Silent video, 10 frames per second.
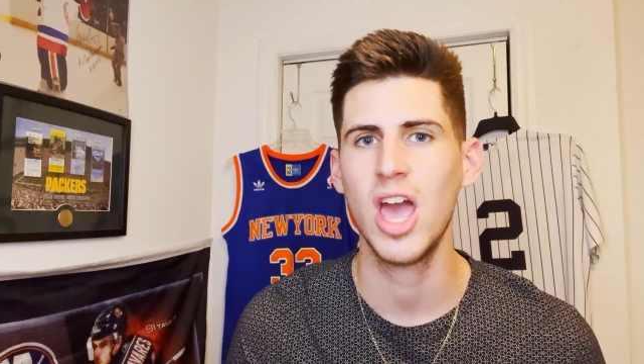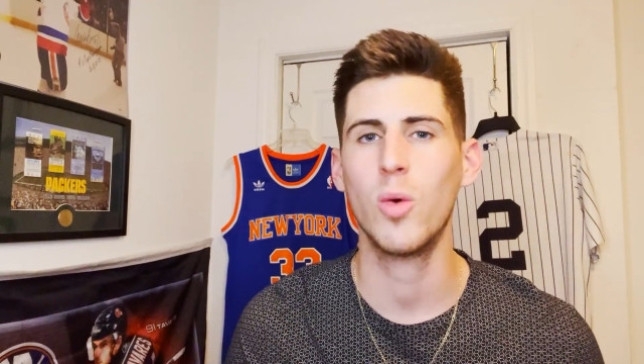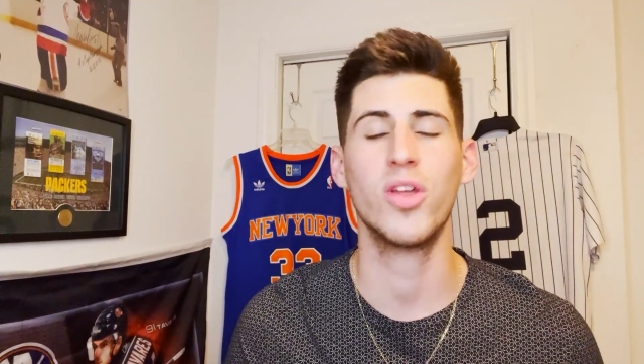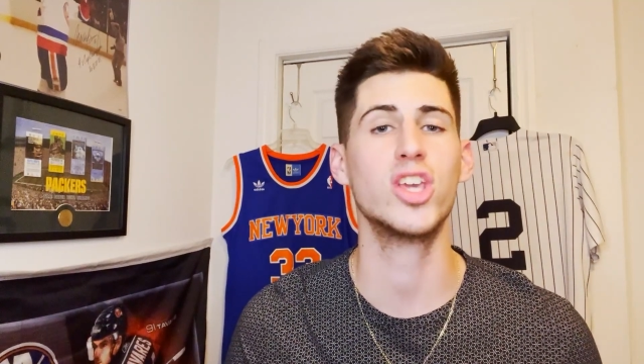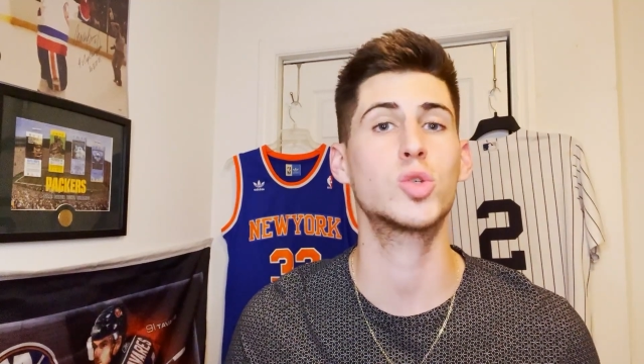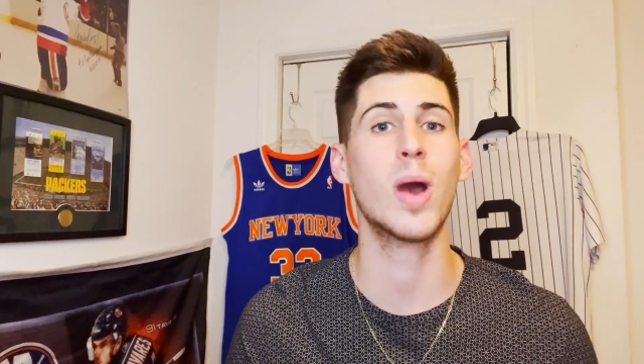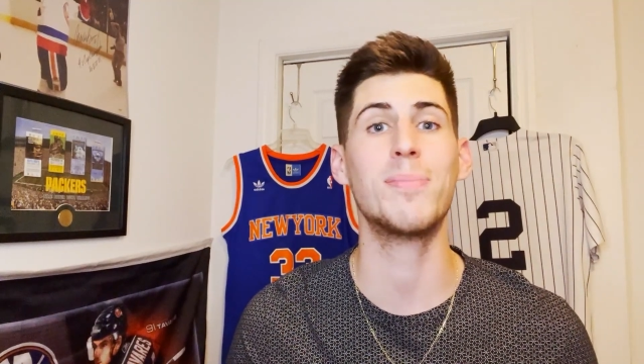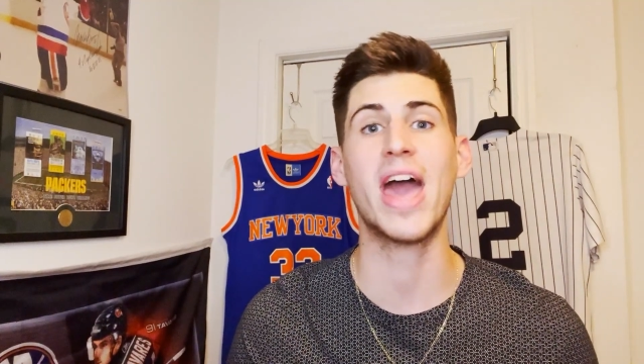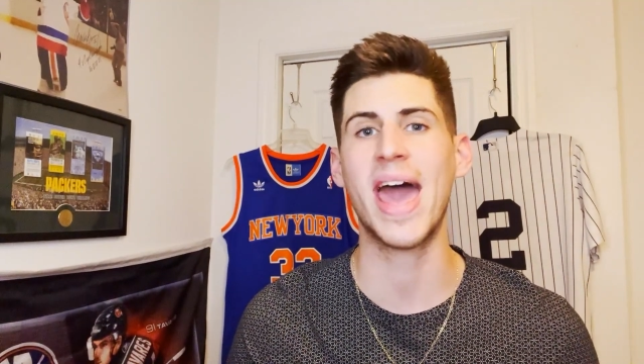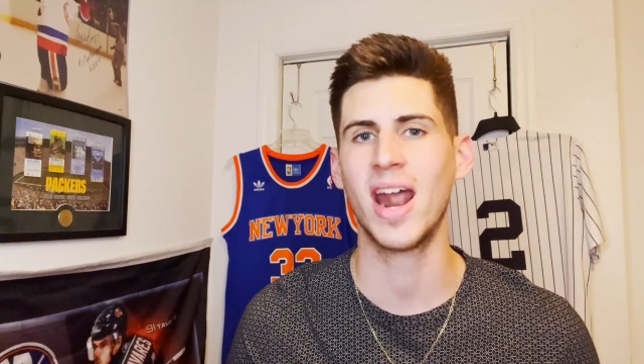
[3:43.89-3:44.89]
where they swept
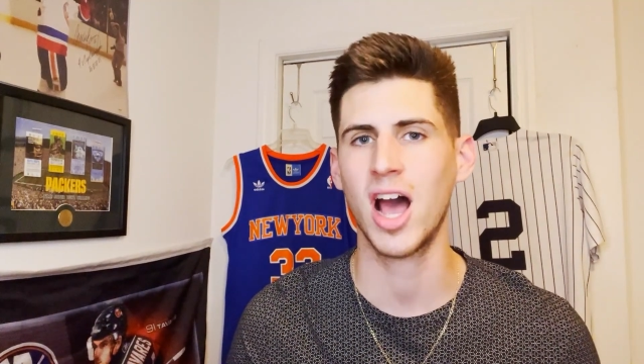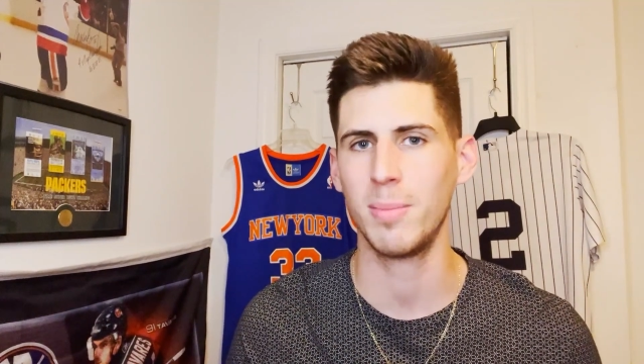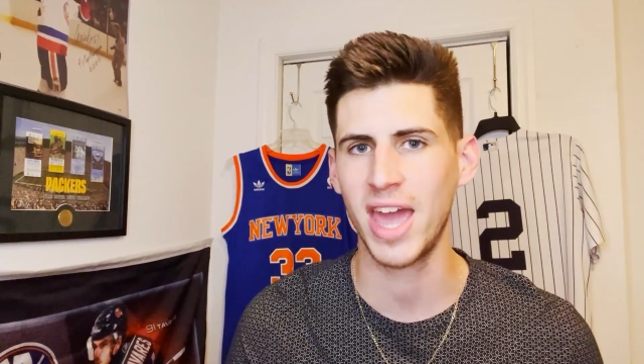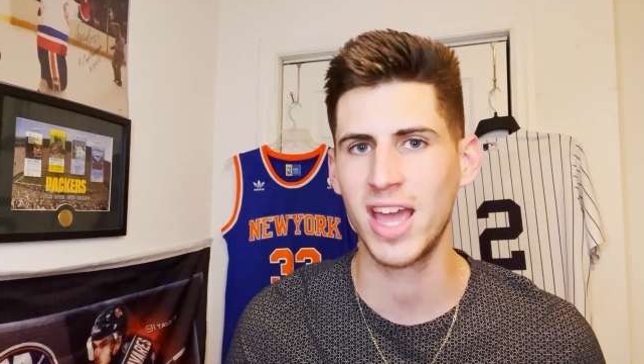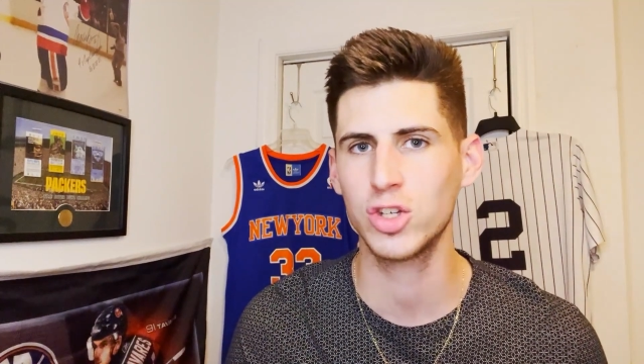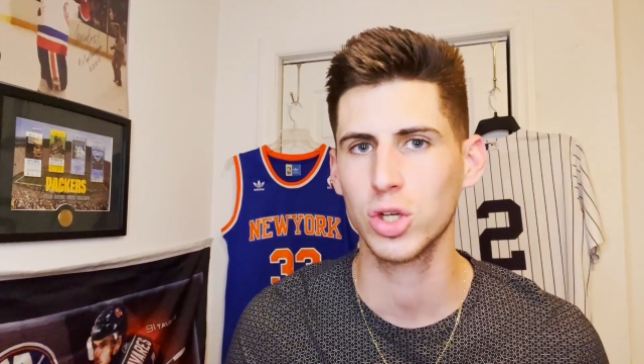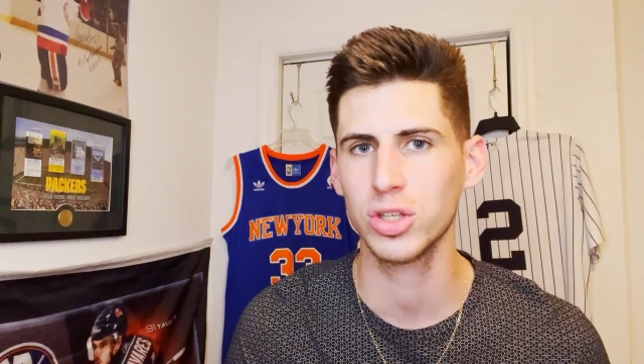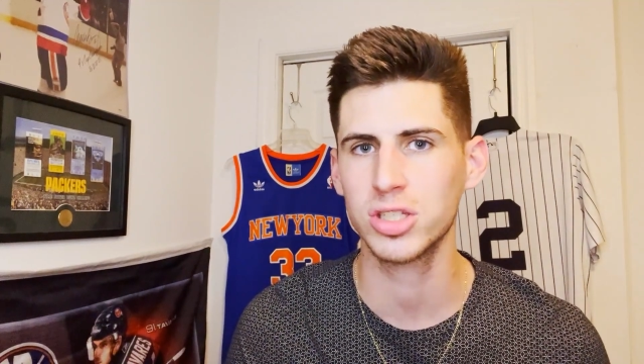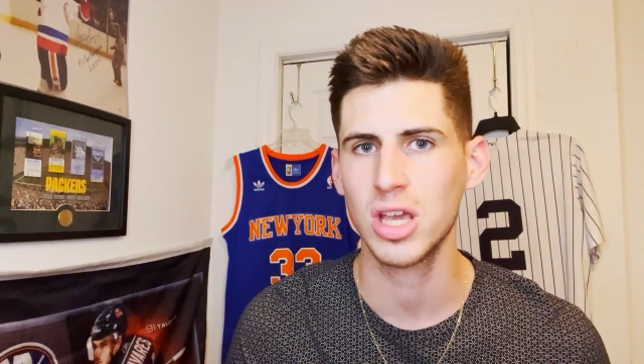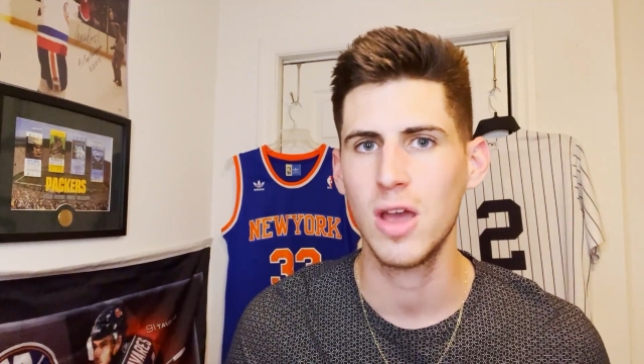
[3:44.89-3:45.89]
the Anaheim
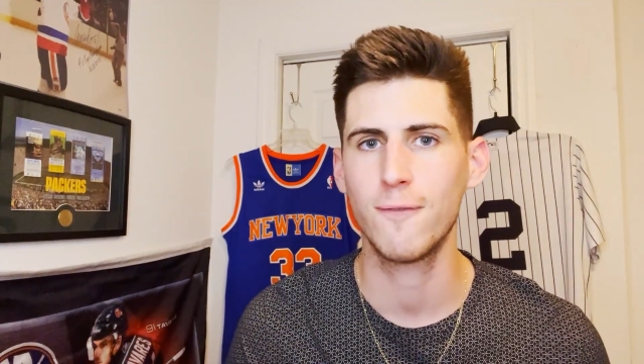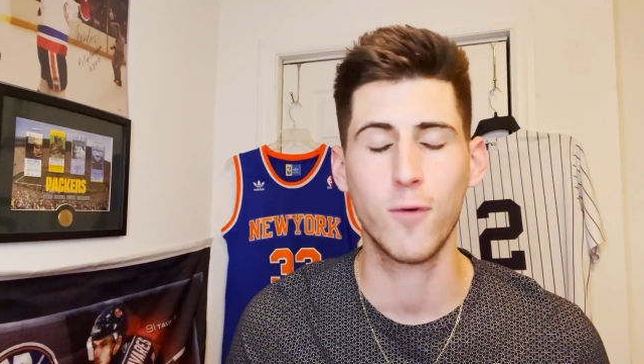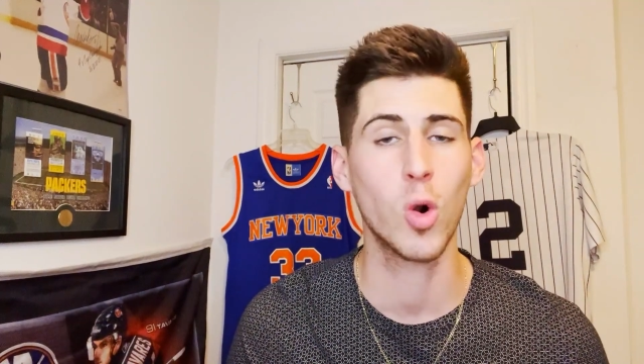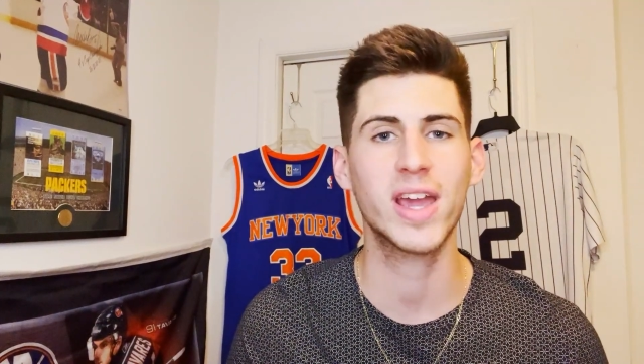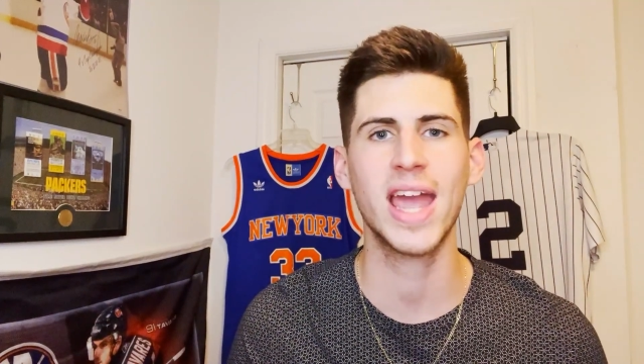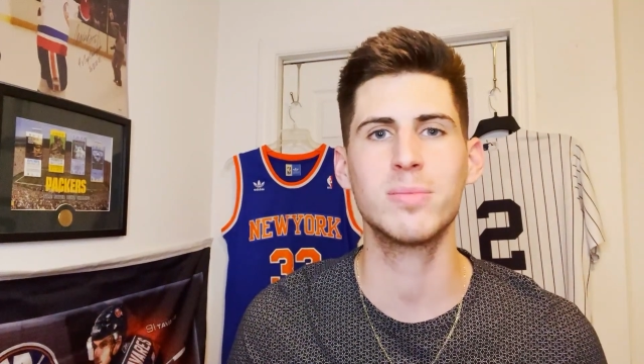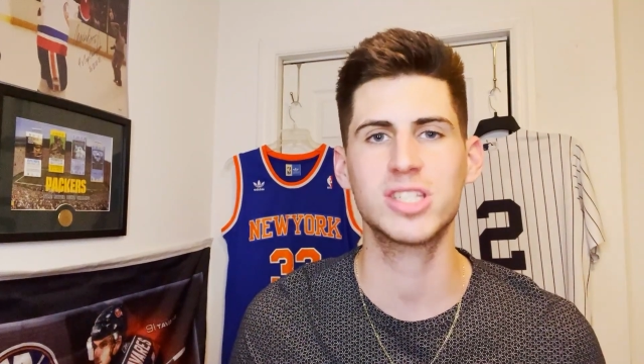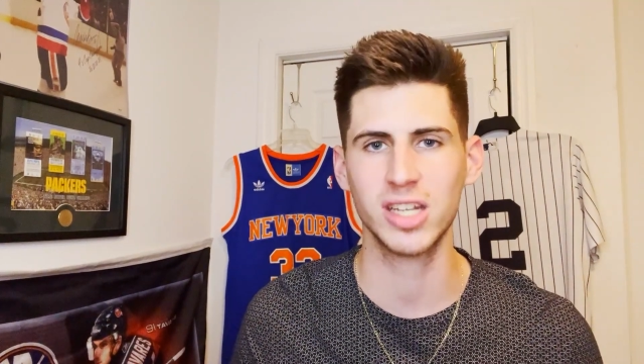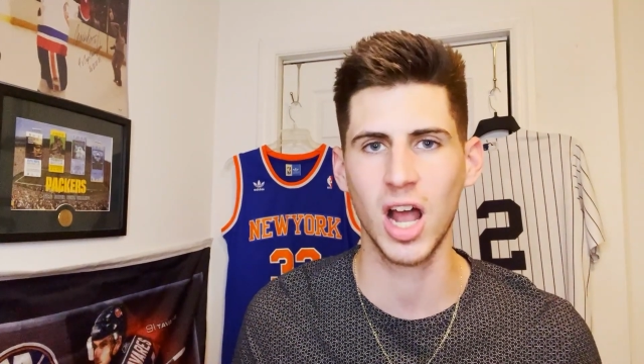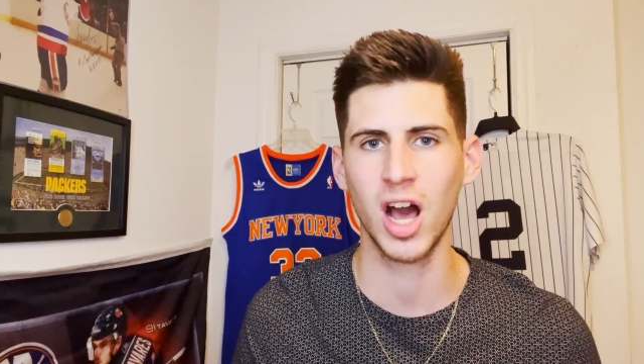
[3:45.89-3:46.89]
Angels
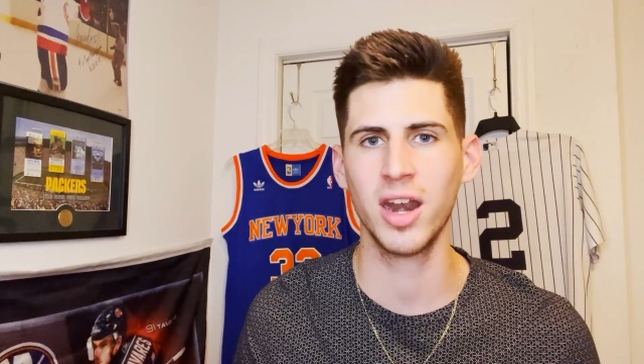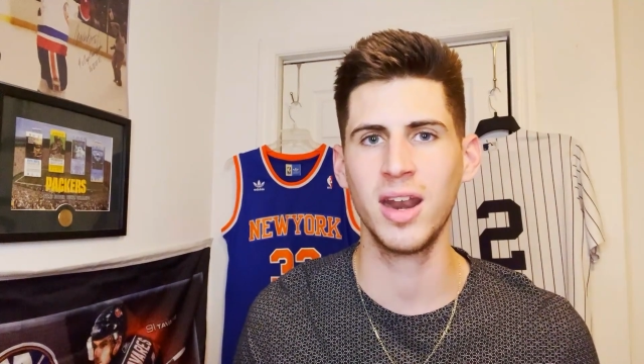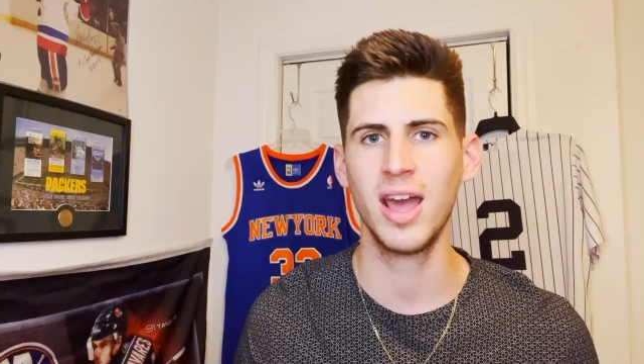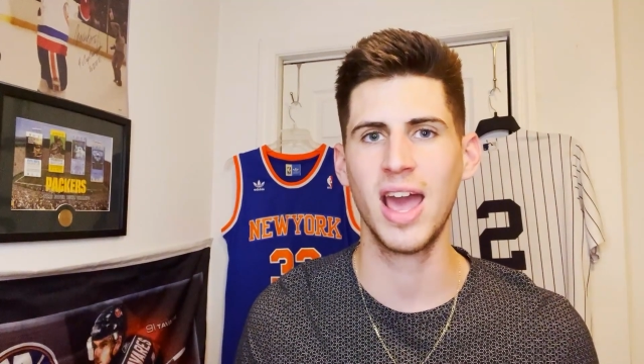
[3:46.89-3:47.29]
4-0